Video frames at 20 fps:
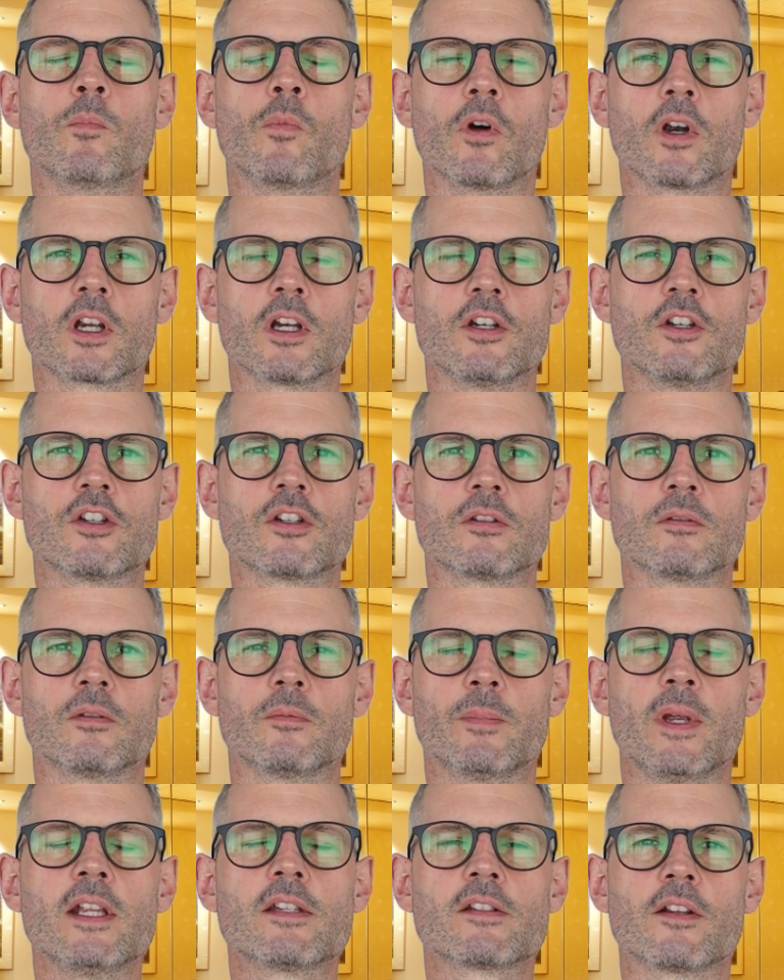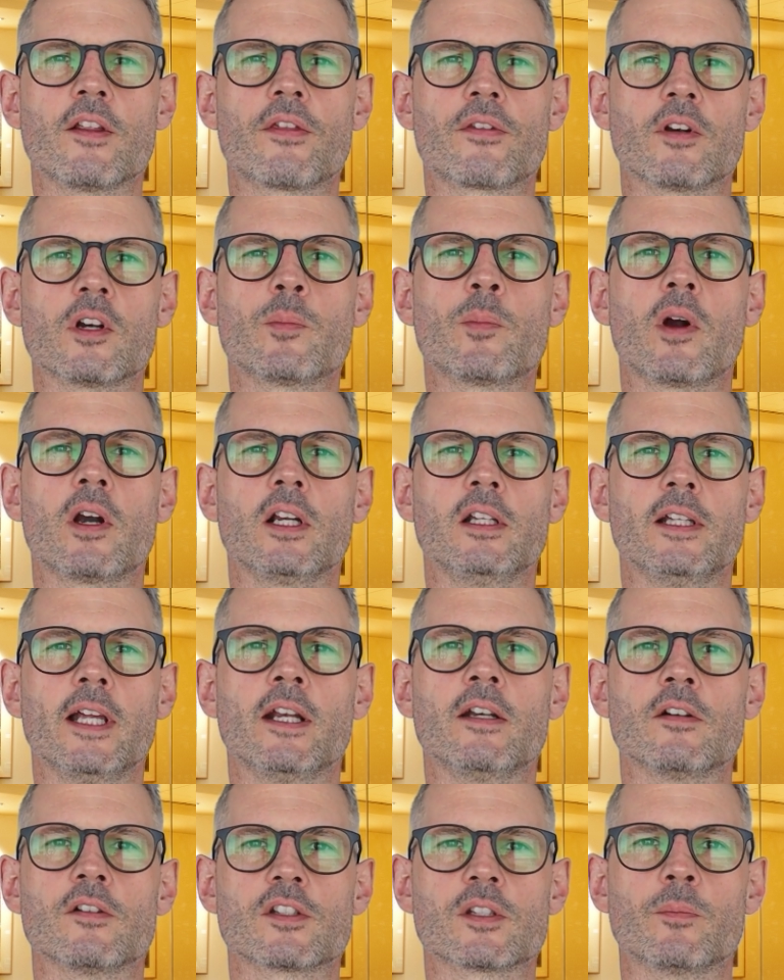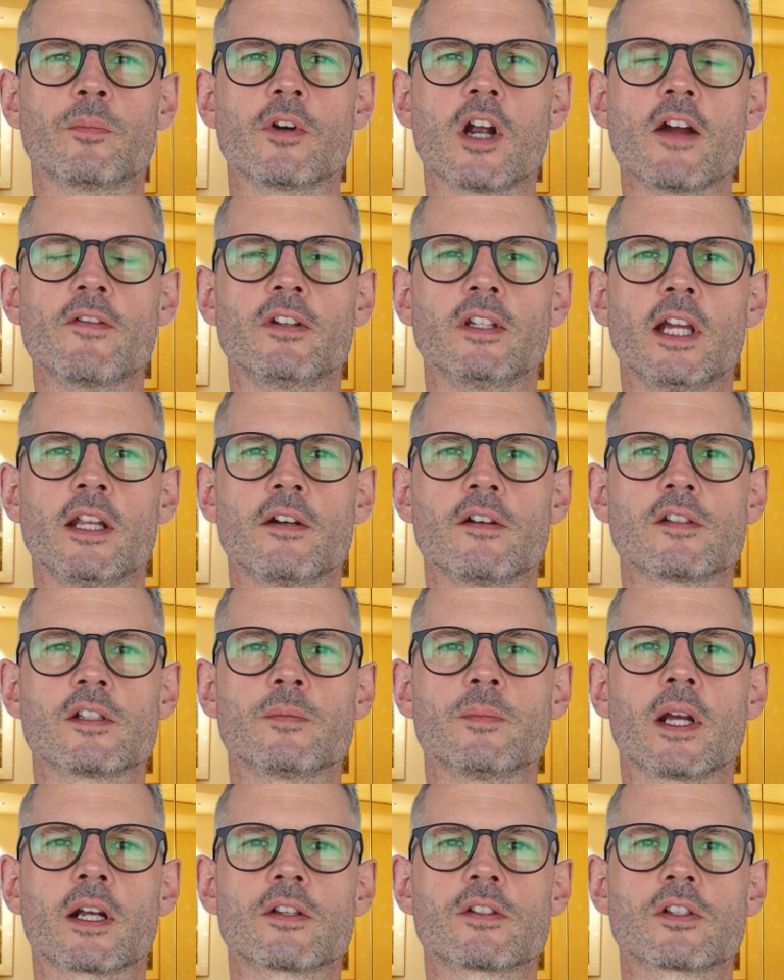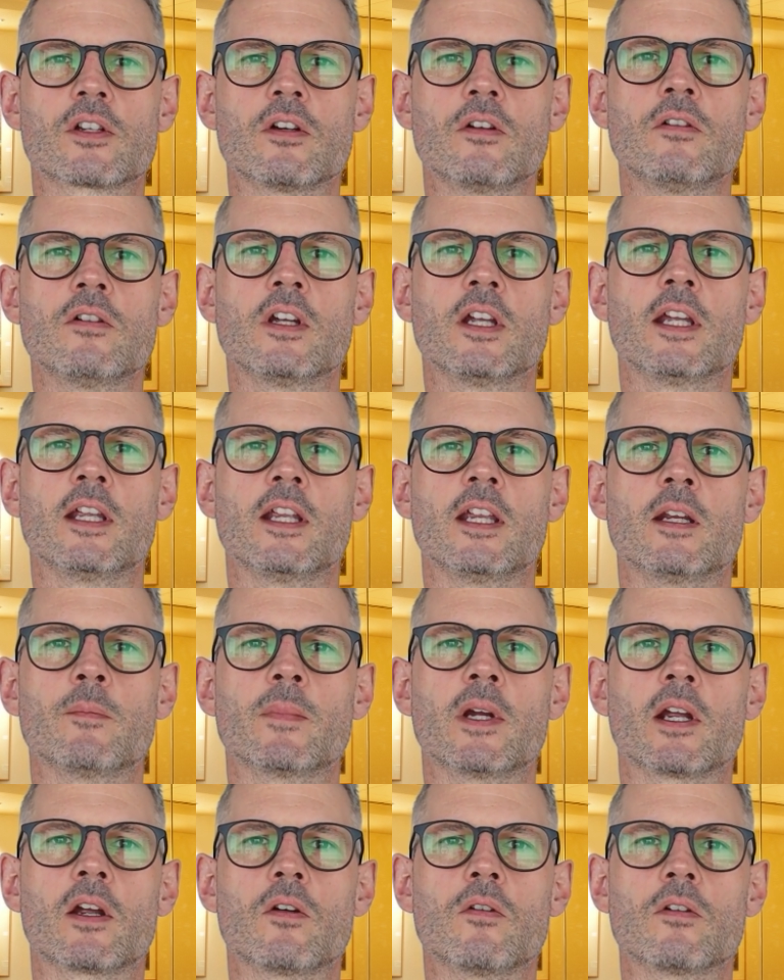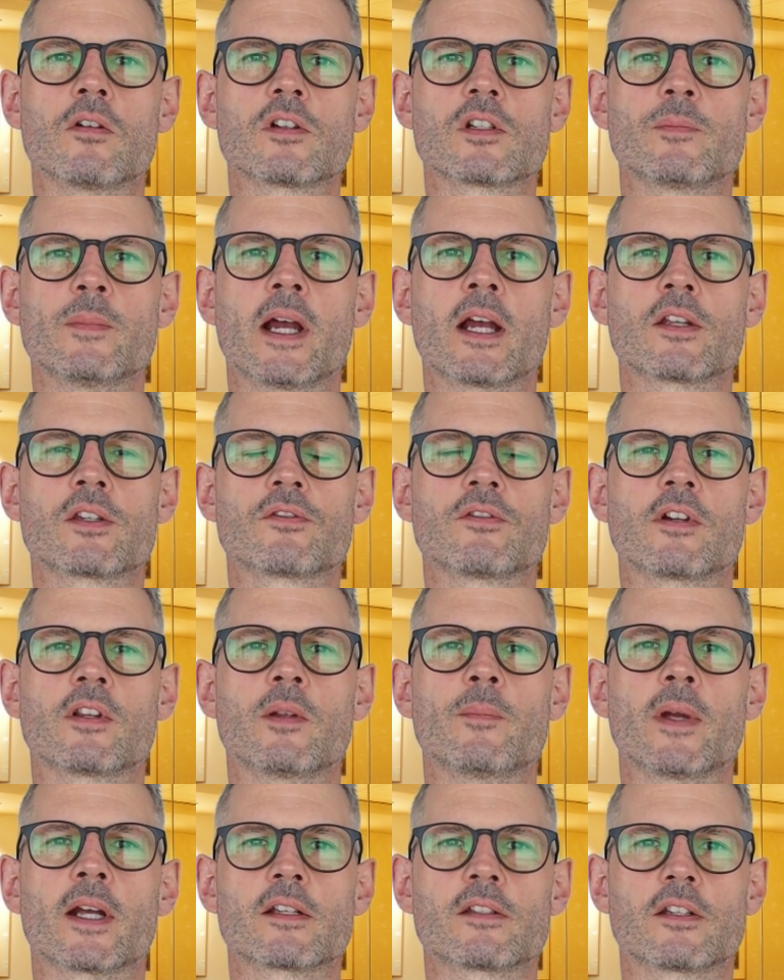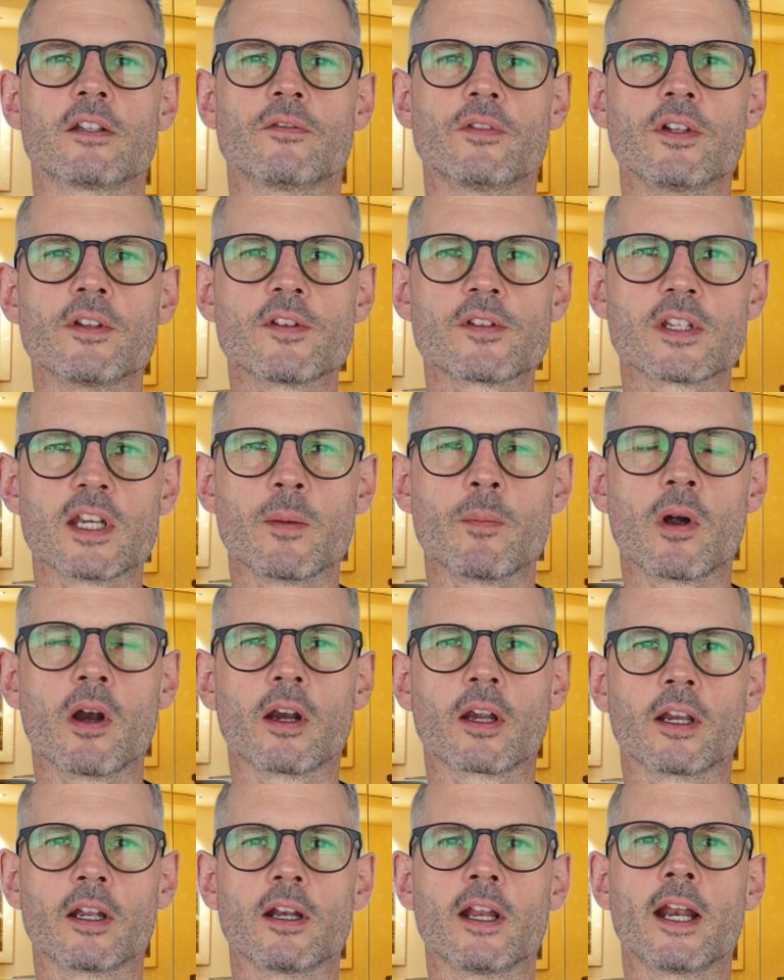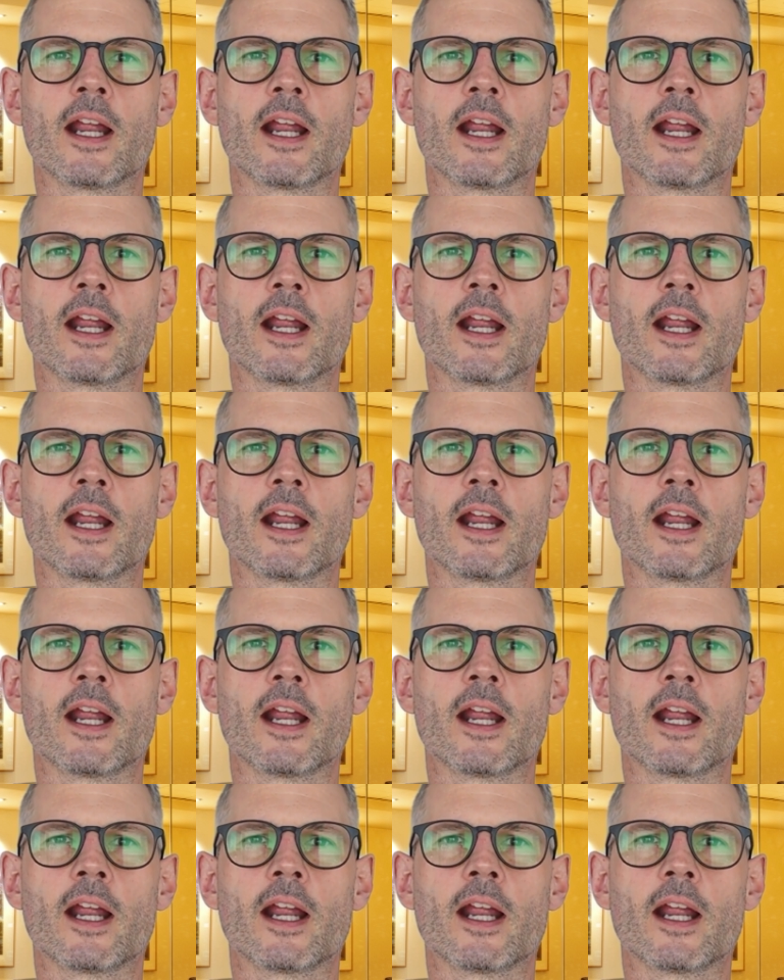mortgage, basically third-party lenders, some private lenders in Mexico in my course, Mastering the Mexican Real Estate Market.